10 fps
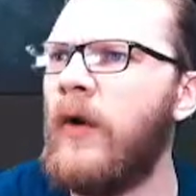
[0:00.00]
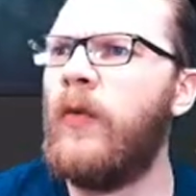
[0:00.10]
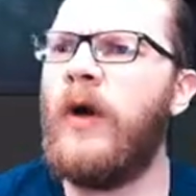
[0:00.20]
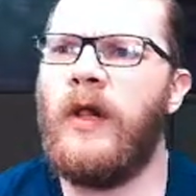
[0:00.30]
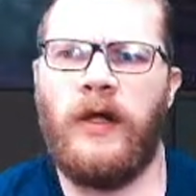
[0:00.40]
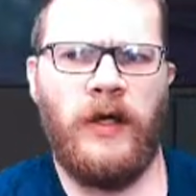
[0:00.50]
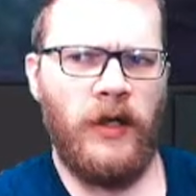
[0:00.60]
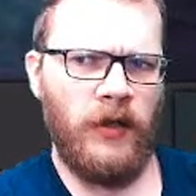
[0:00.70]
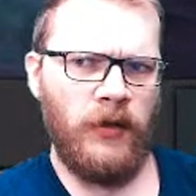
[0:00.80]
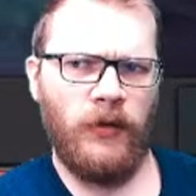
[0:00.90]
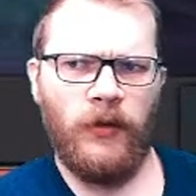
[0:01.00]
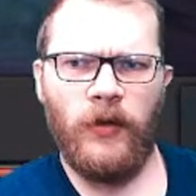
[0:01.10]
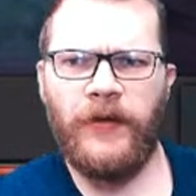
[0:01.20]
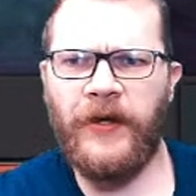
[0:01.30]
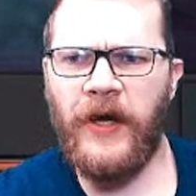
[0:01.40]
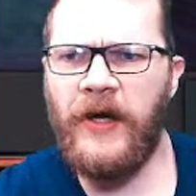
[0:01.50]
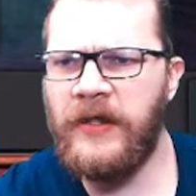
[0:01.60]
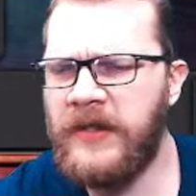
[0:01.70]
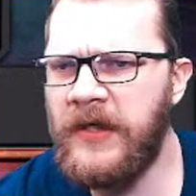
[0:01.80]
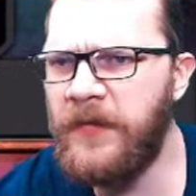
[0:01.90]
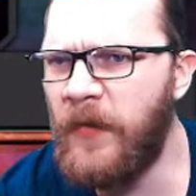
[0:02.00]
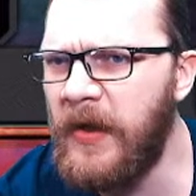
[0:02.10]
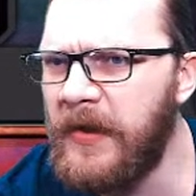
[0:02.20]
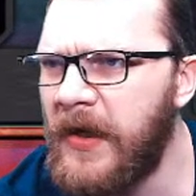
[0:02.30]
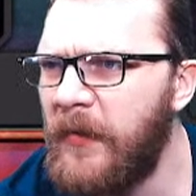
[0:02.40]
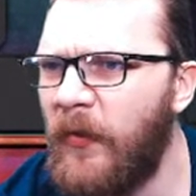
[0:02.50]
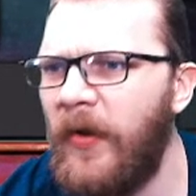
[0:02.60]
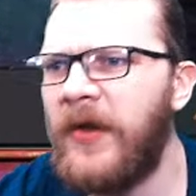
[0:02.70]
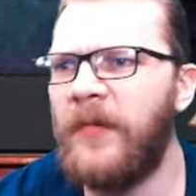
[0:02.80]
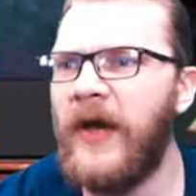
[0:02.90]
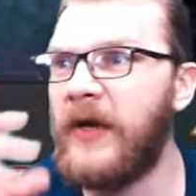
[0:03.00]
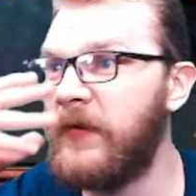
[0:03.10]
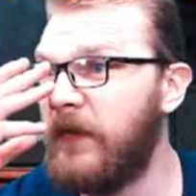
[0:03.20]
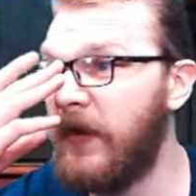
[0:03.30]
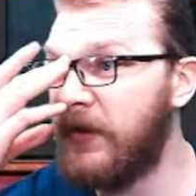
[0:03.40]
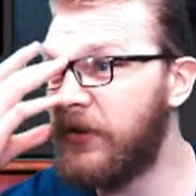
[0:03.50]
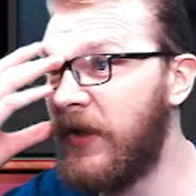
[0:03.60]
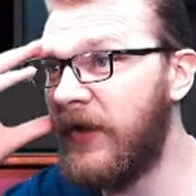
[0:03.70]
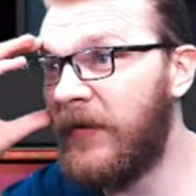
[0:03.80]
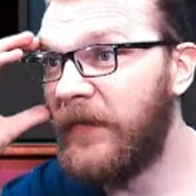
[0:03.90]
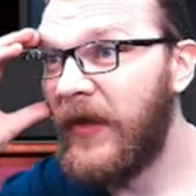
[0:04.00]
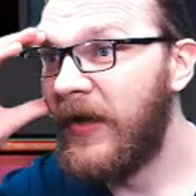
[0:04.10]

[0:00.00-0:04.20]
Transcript: Well, hello there guys and welcome, welcome back to the channel.